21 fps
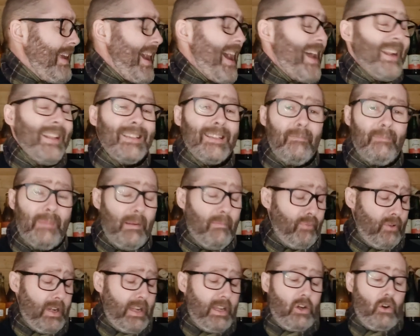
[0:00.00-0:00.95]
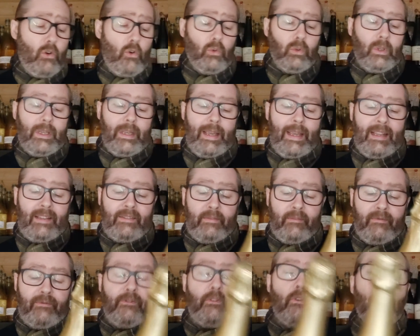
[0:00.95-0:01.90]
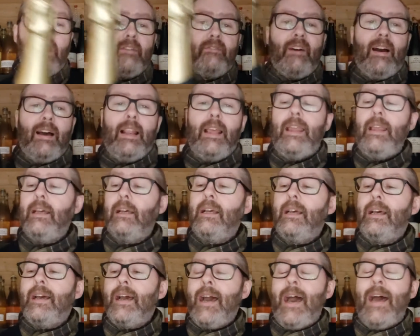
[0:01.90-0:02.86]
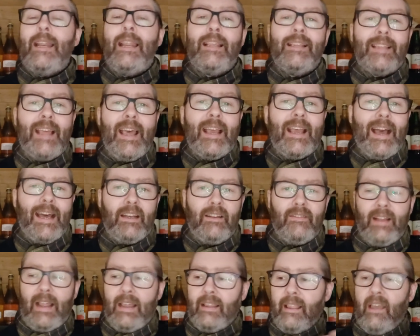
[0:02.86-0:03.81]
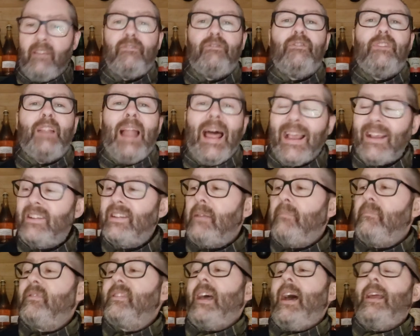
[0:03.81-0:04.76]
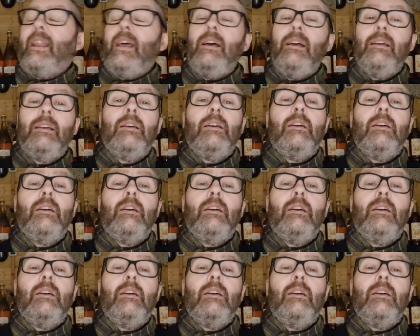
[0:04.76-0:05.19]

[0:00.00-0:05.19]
And it's something pretty cool. It's from Fowey Valley and is their kind of like their flagship cider,